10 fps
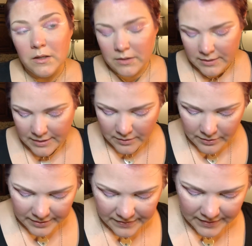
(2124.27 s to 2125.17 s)
Now, I
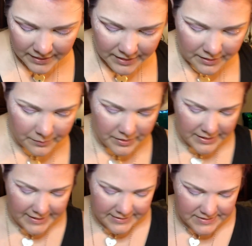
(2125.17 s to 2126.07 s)
think I kind of want to
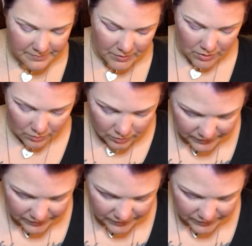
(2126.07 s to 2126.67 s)
add some gold